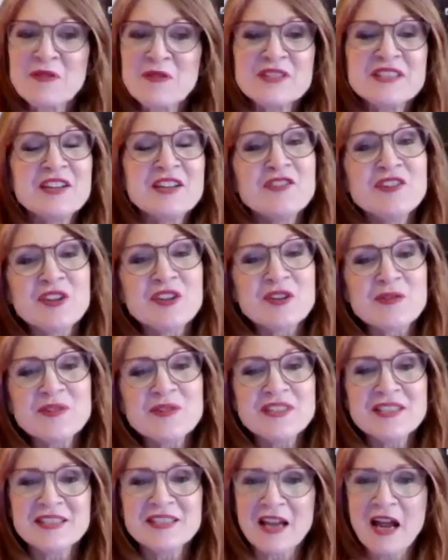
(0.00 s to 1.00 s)
first
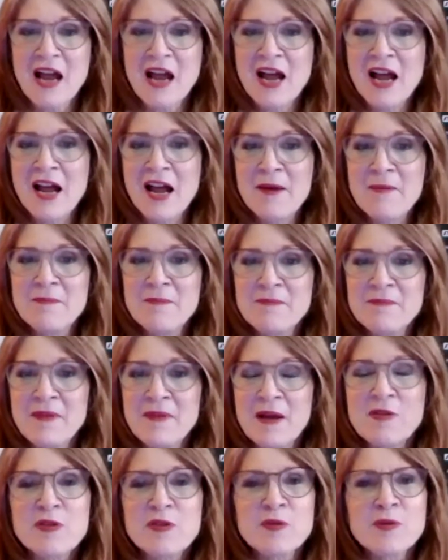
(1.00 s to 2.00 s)
introduced
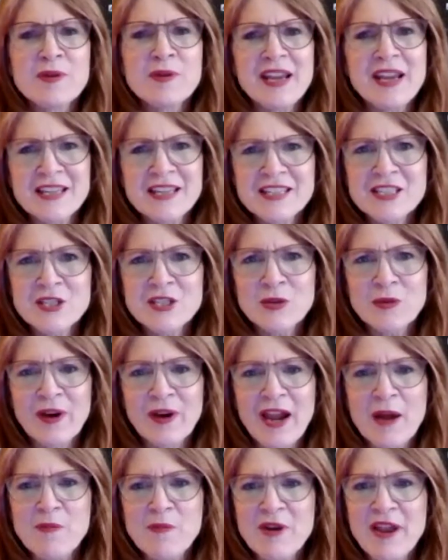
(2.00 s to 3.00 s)
through
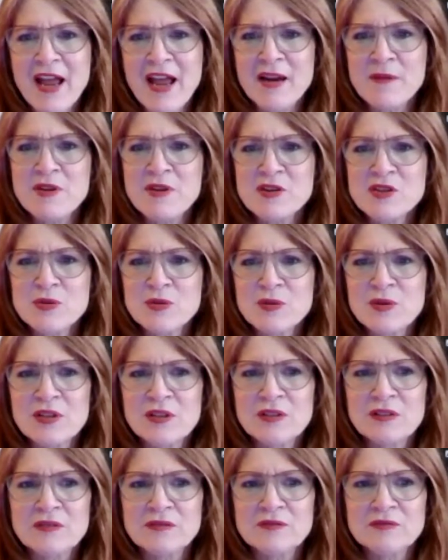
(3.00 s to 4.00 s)
Instagram. We had a
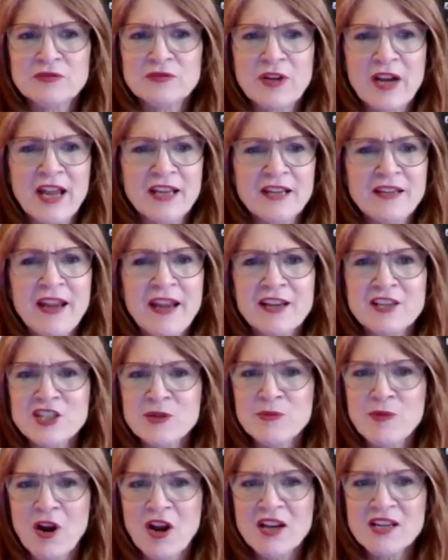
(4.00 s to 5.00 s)
mutual friend,
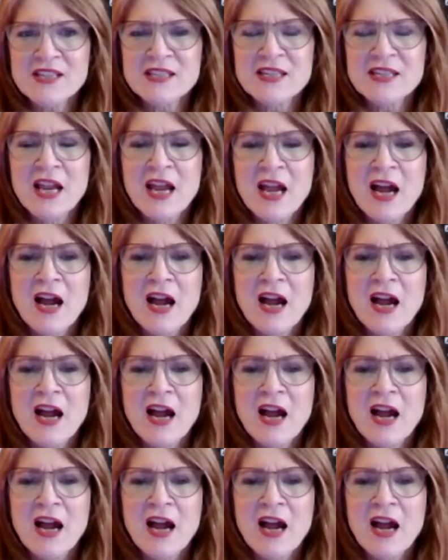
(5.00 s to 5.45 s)
Angie Ross,